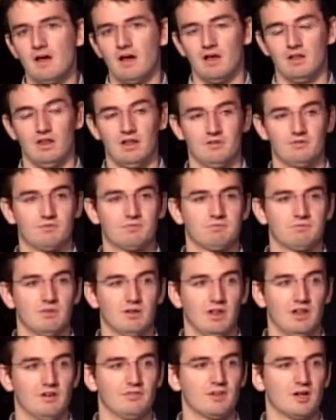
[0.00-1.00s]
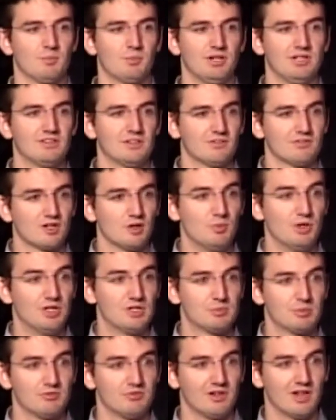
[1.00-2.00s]
a lot of companies have come in
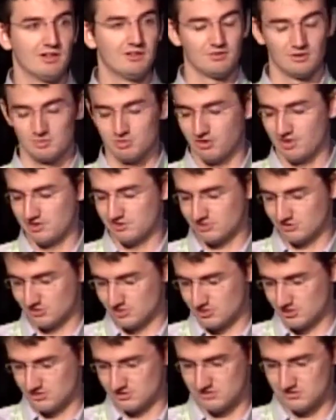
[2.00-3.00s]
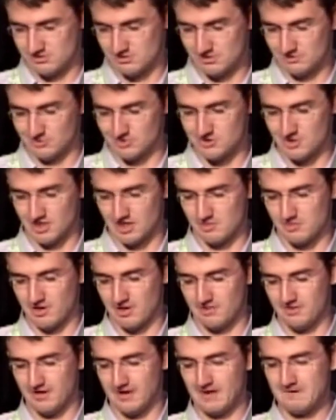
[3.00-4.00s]
to provide third-party solutions, and we'll talk
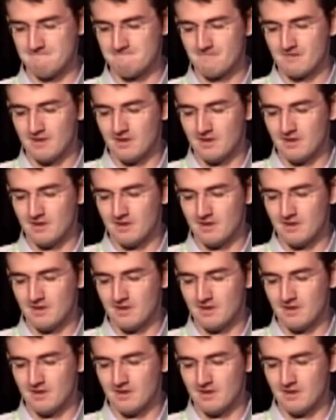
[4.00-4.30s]
about that.